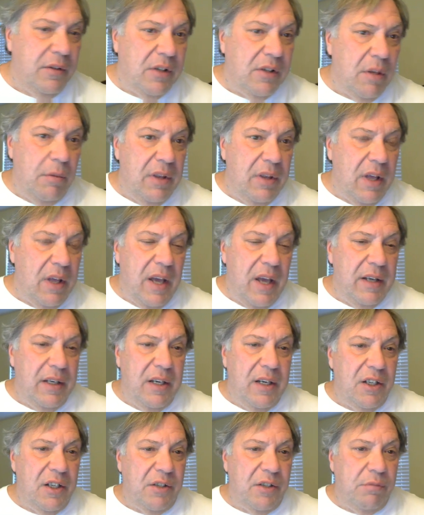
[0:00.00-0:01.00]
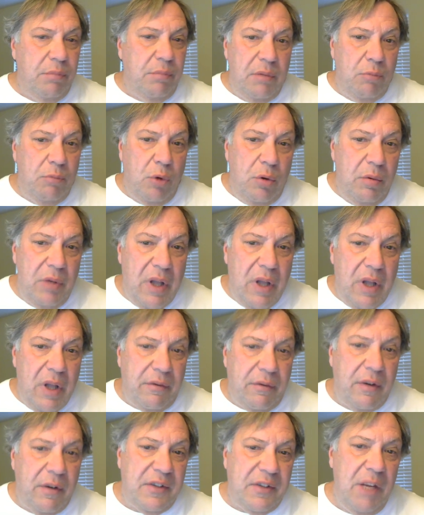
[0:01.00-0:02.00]
of the ideas we will
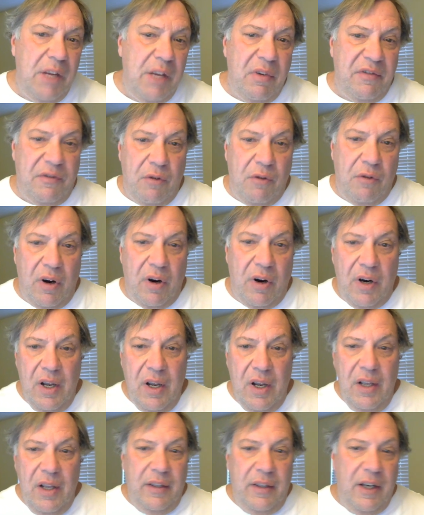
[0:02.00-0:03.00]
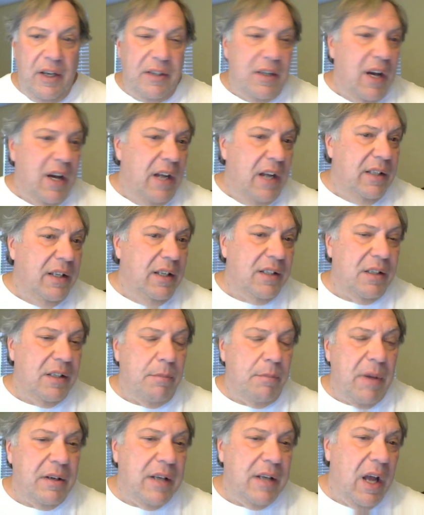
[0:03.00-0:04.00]
never have seen before. There's ideas
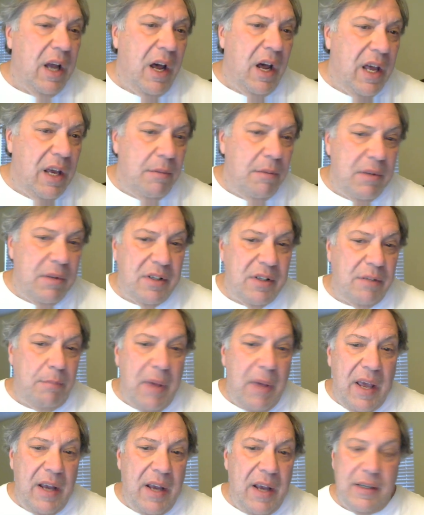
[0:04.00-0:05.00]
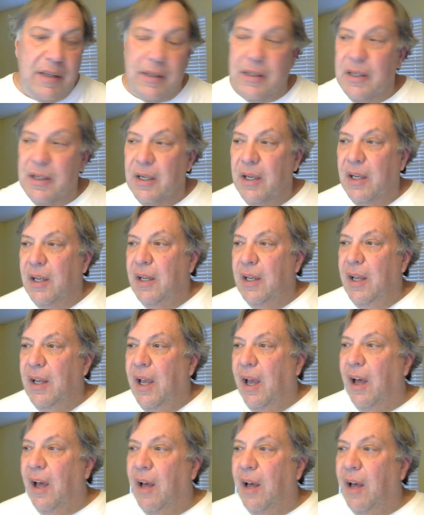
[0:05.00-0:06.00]
about time and space.
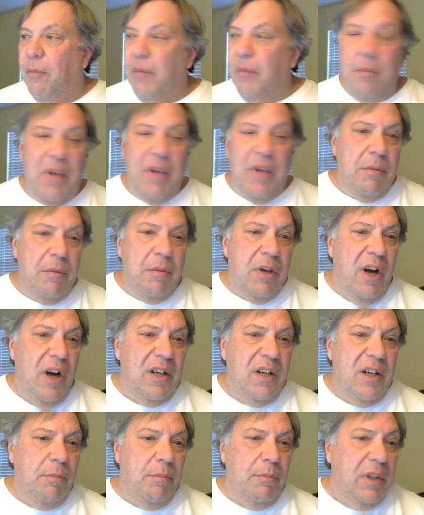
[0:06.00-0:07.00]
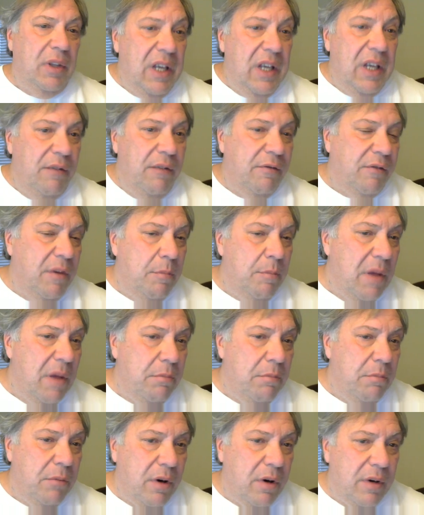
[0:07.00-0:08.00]
They may be hard to believe.
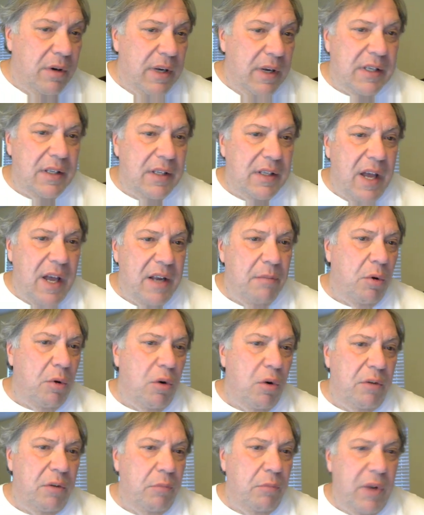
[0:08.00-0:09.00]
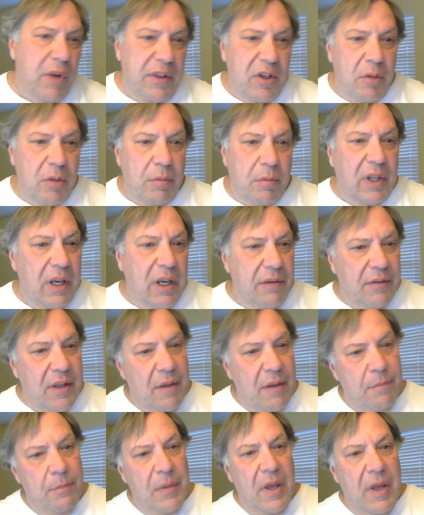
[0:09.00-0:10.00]
Remember, it's not important whether you believe
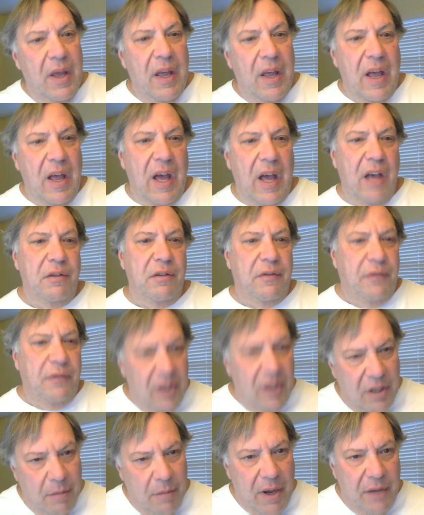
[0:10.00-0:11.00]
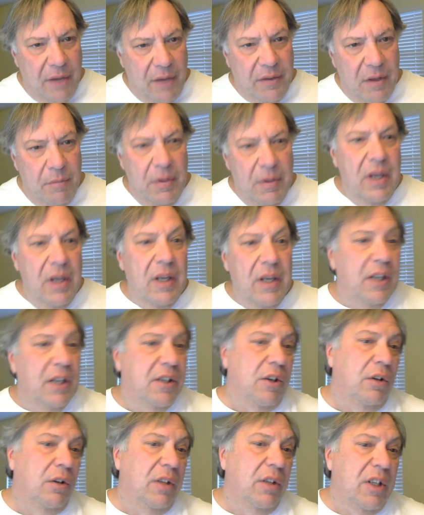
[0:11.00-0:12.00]
them, how you feel about them.
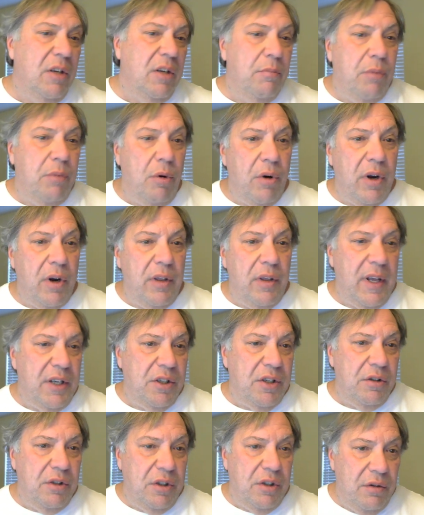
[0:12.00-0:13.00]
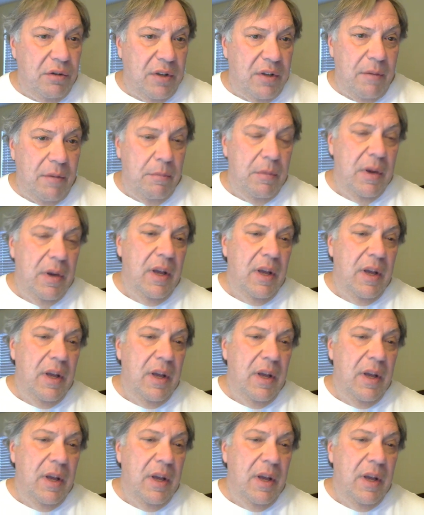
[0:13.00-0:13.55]
It's only important that you do them